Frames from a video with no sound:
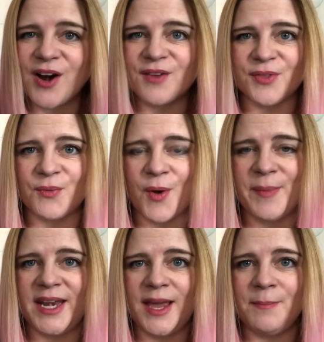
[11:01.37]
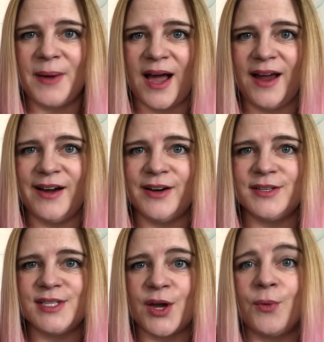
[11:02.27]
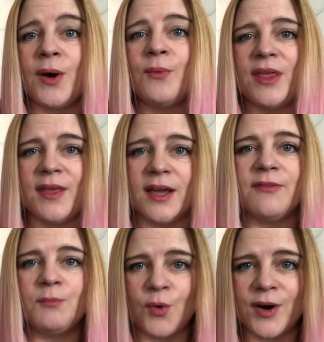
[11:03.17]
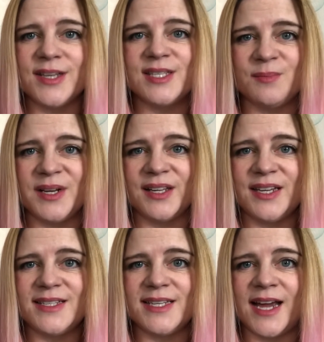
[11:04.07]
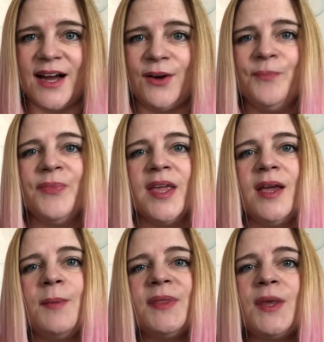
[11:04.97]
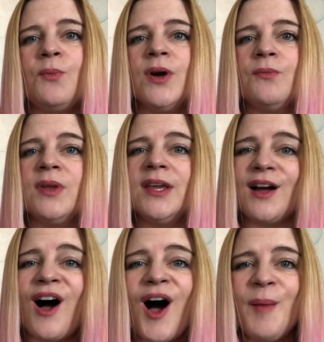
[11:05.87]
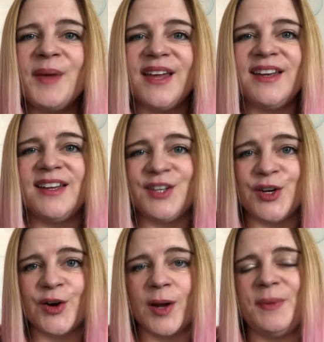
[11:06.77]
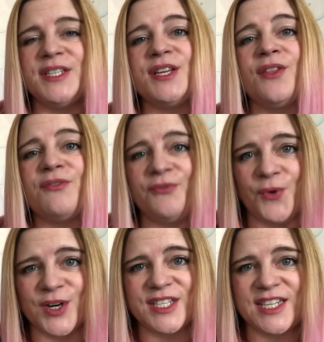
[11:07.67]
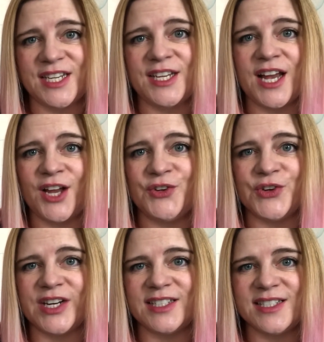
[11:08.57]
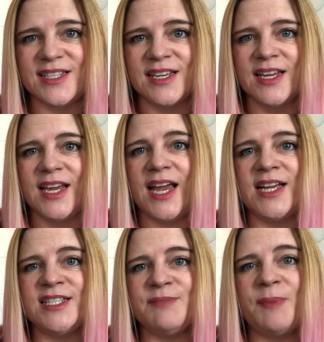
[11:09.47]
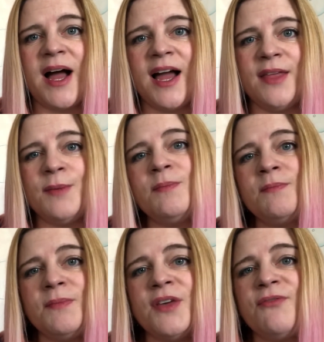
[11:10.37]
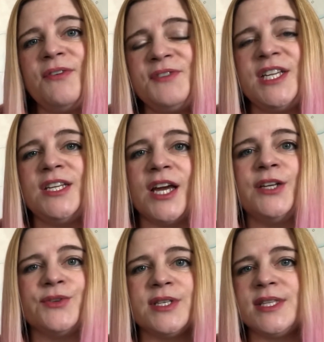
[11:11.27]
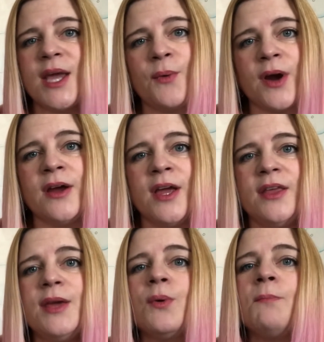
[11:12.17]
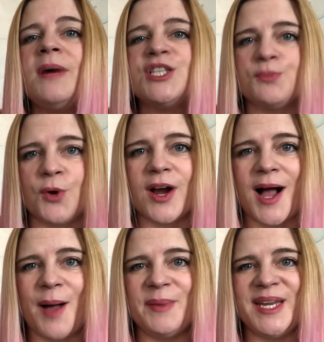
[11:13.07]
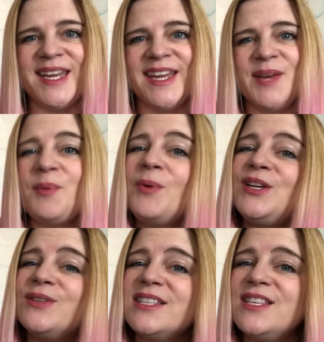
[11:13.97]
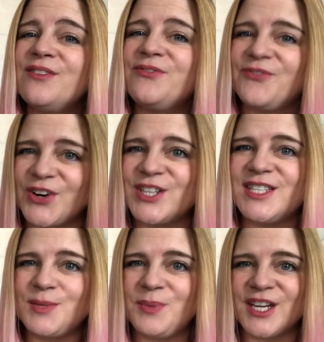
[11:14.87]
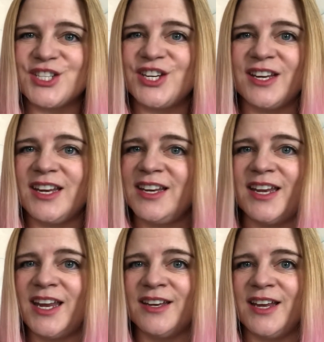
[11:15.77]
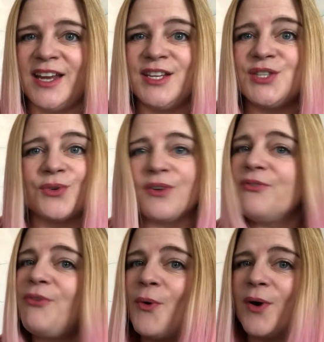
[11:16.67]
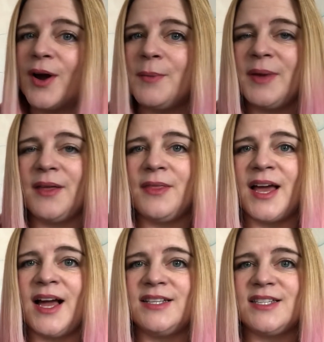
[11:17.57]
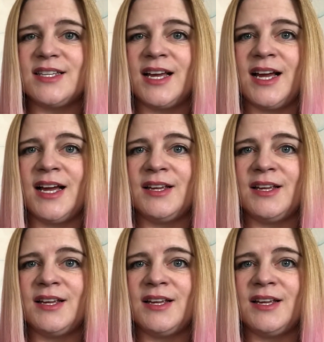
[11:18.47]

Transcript: part of the Roman Empire, so what we think of more as the Middle East now. But they weren't really common in Europe until the 1400s. And by the 1500s, they were much more common, but we don't see the first depiction in any sort of form that